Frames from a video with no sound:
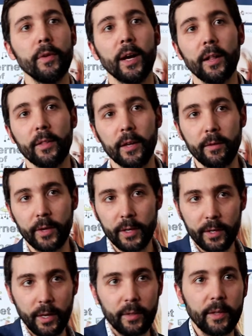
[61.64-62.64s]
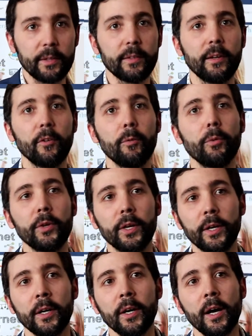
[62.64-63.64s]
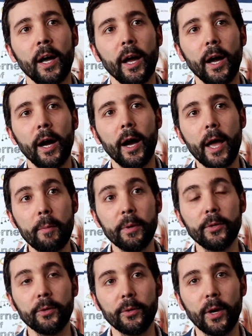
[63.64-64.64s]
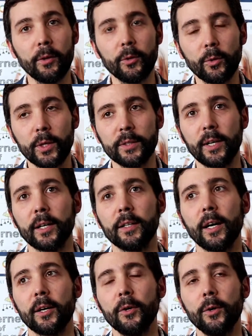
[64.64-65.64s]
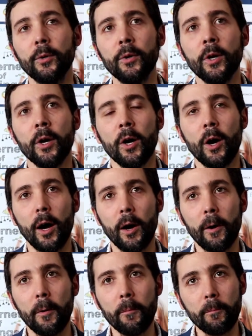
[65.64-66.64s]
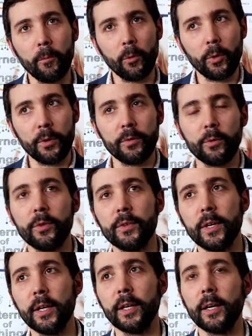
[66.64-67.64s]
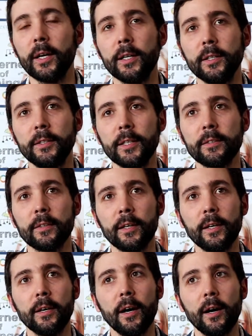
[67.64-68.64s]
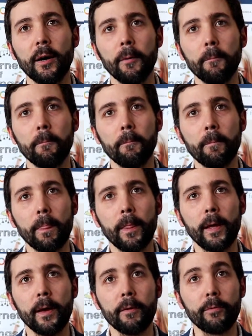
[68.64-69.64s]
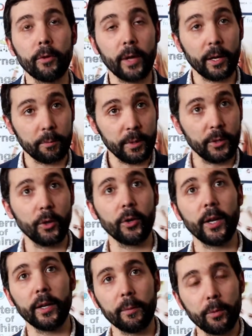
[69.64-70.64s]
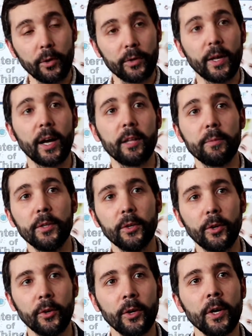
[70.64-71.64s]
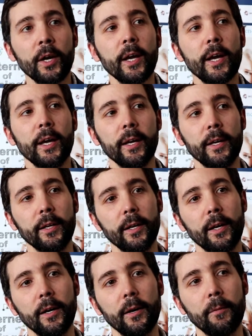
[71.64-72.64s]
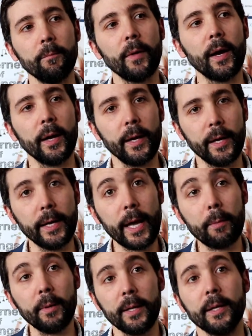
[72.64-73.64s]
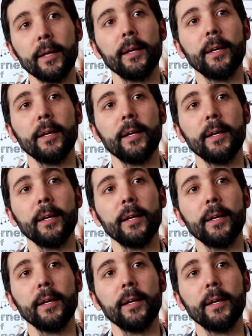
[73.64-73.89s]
health delivery. There's another project aiming towards that goal. We've seen yesterday the effort has been done and the progress that has been done in enabling